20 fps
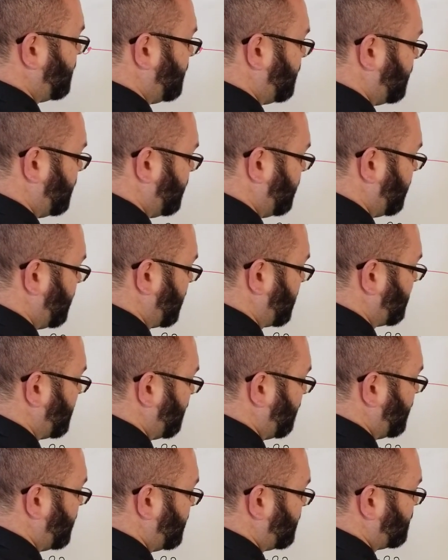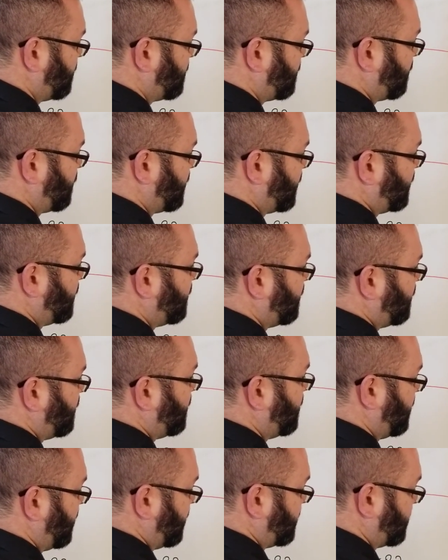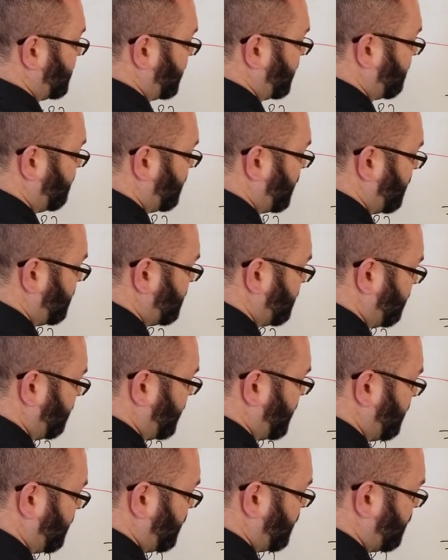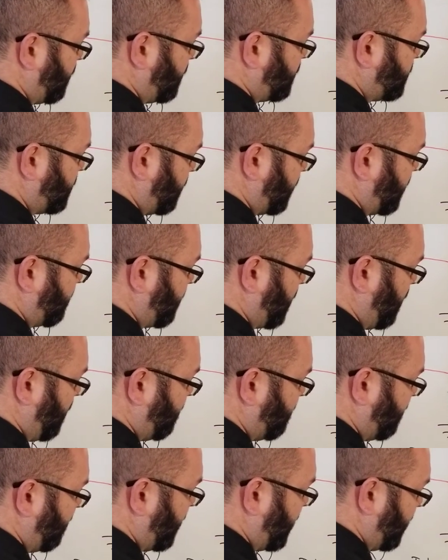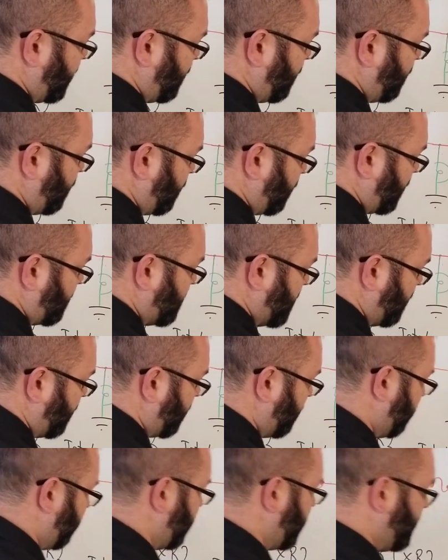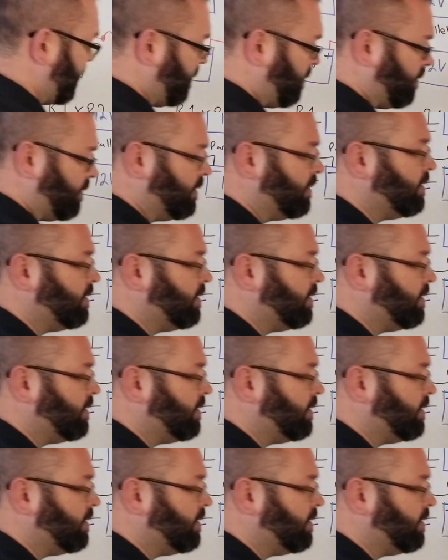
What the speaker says: in the automotive industry is a component failure, so a bulb failed or a motor failed